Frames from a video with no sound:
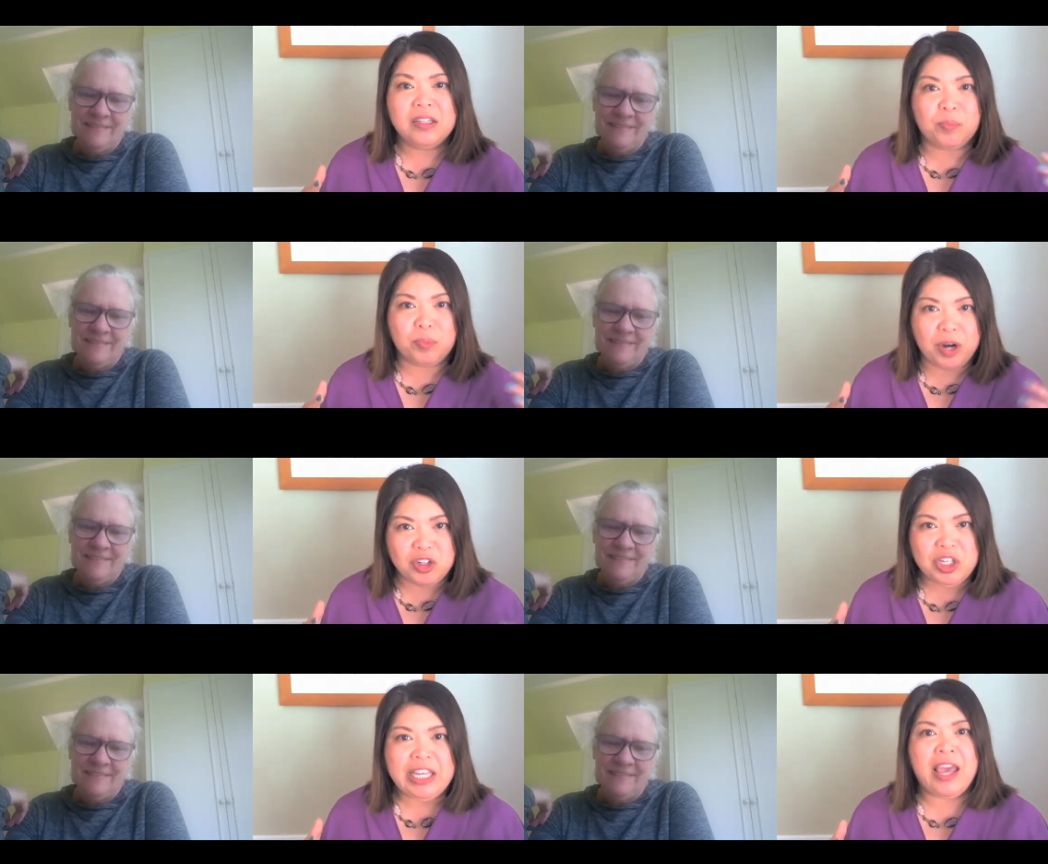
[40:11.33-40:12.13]

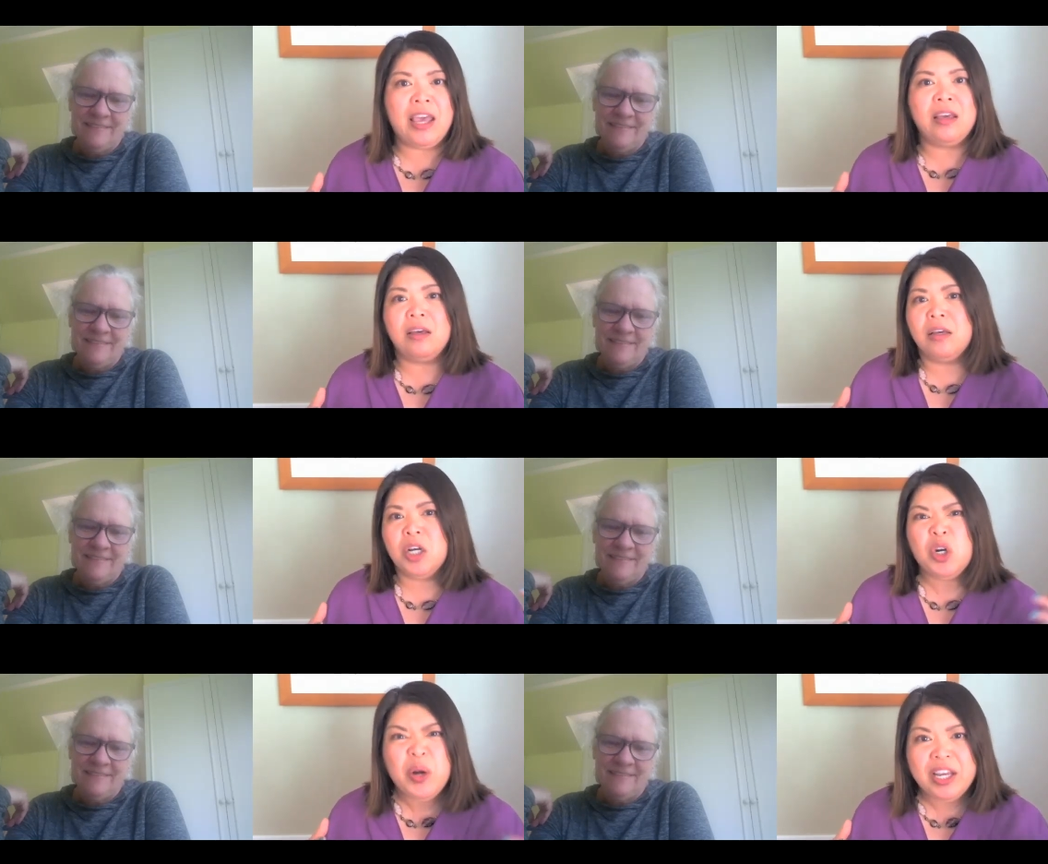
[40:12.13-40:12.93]
Speaker 1: depression cake,
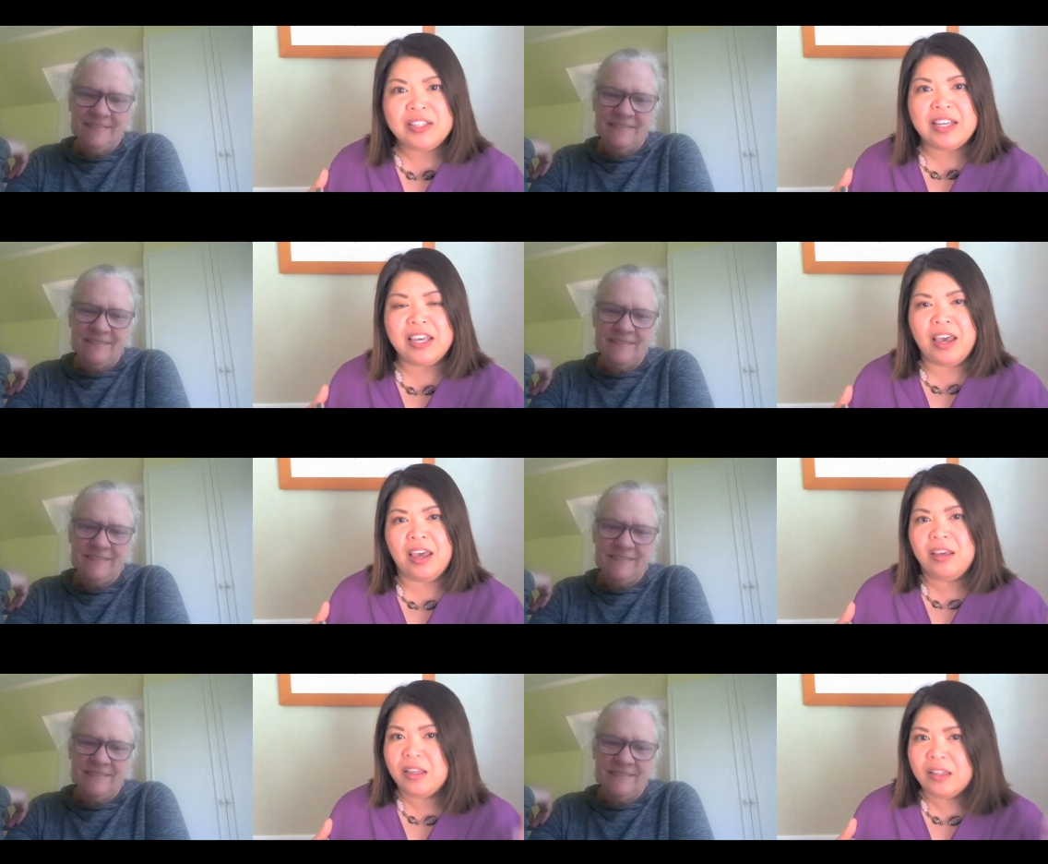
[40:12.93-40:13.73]
crazy
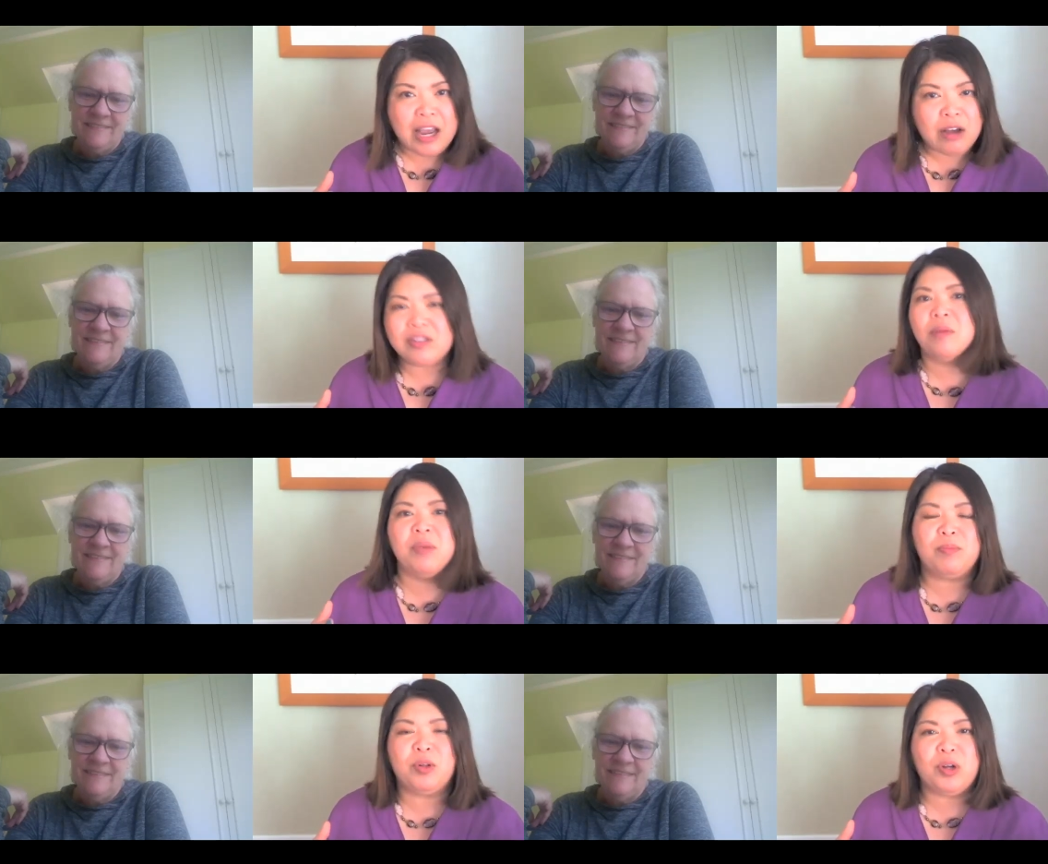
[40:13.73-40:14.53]
cake, and now some
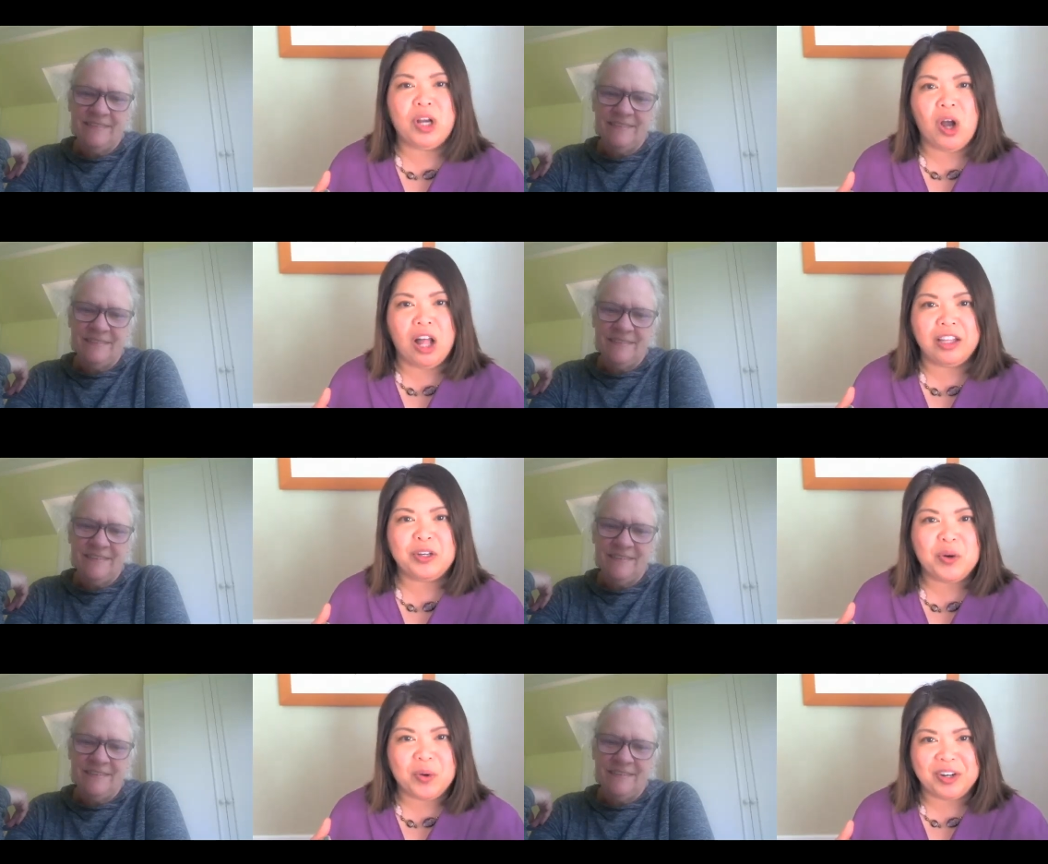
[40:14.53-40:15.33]
people are calling it
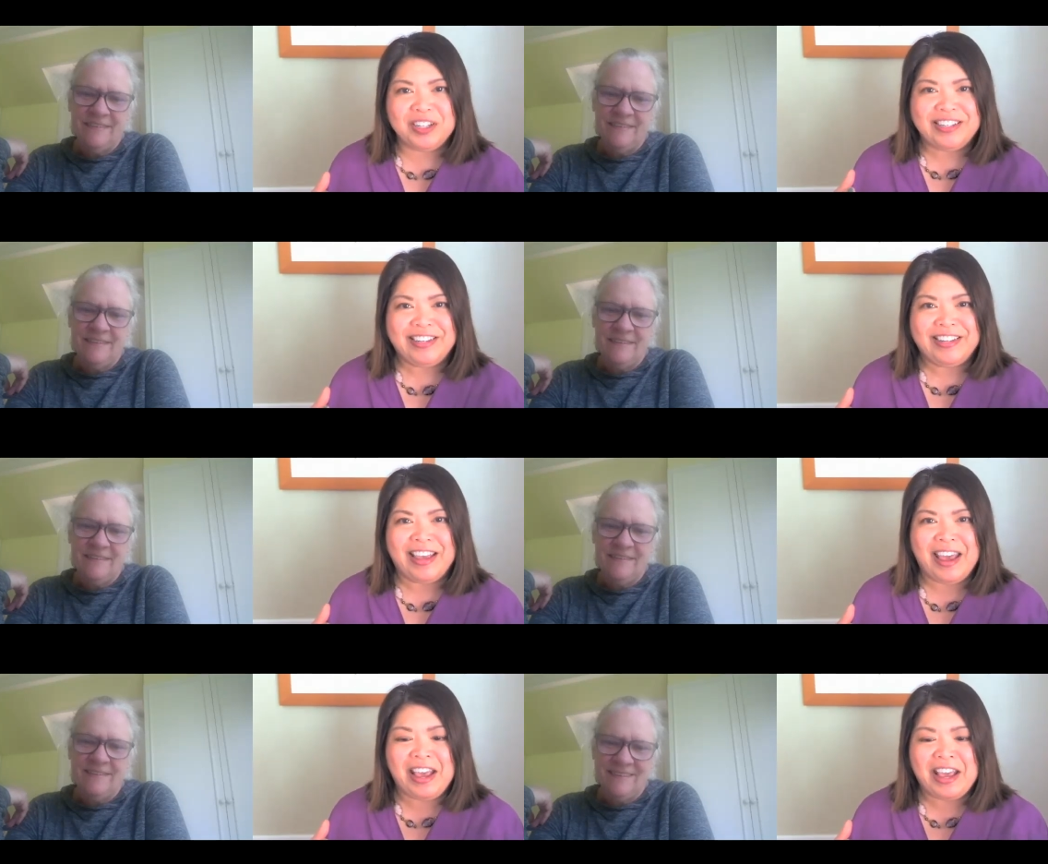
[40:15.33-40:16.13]
quarantine
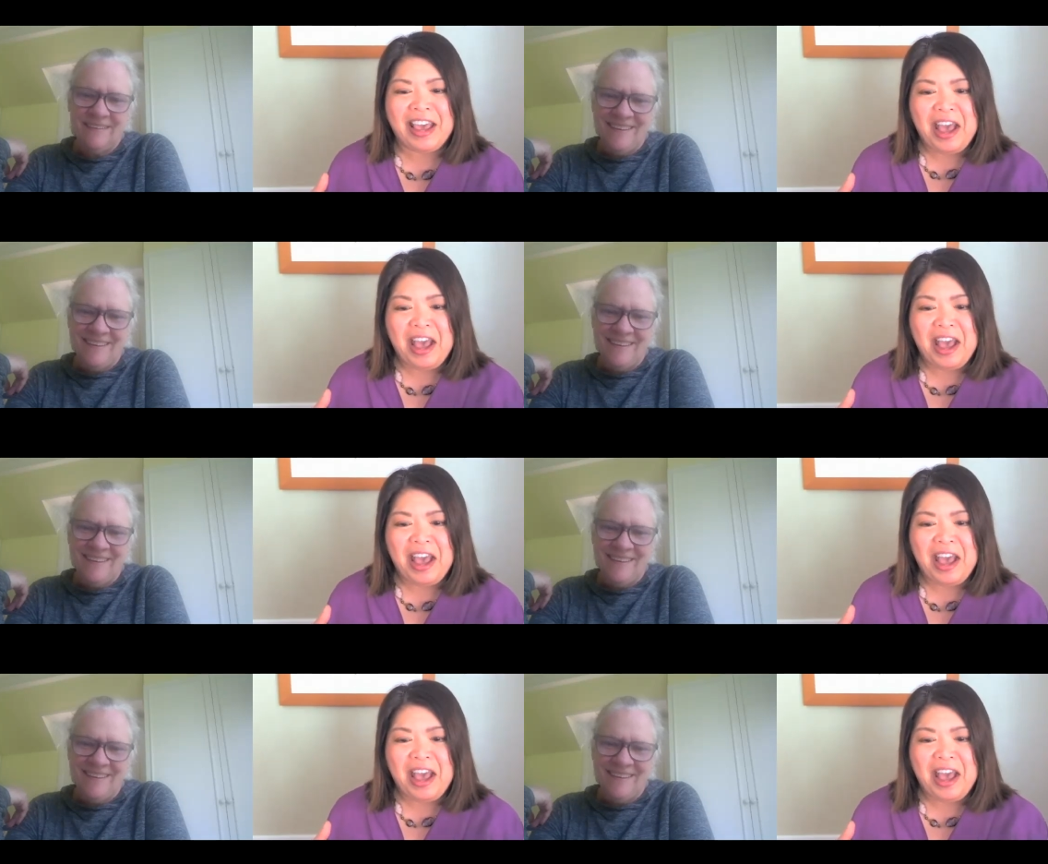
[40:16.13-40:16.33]
cake.